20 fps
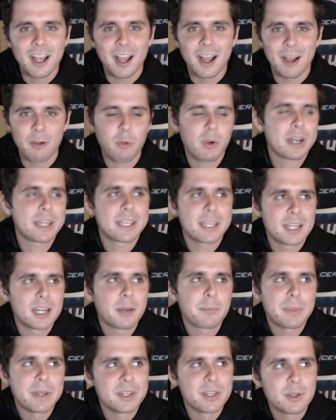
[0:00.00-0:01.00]
I want to get
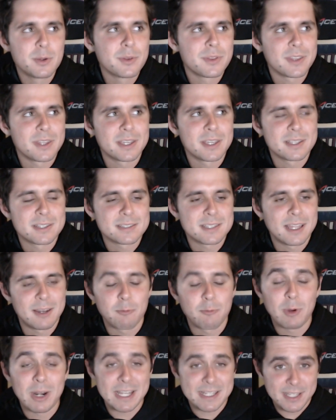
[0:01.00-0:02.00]
up and do things.
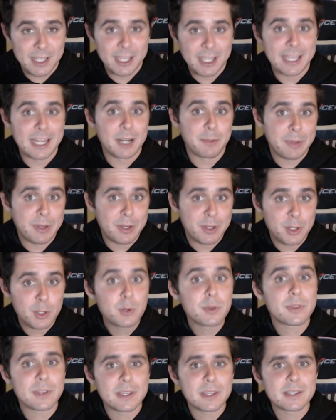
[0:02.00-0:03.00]
And when I say get up and do
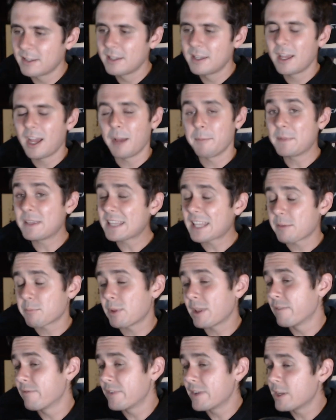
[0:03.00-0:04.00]
things, I mean like
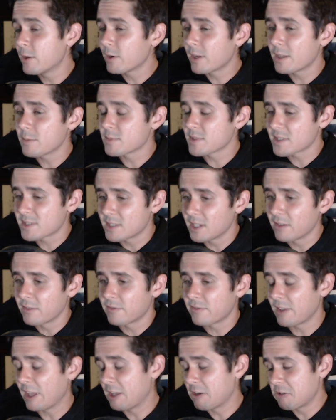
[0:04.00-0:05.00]
play video games and
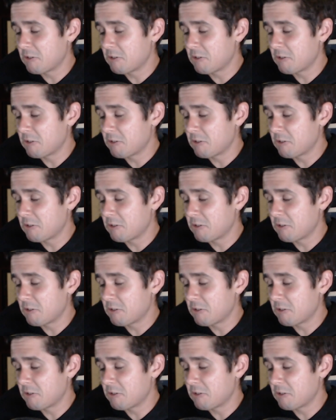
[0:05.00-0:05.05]
stuff, and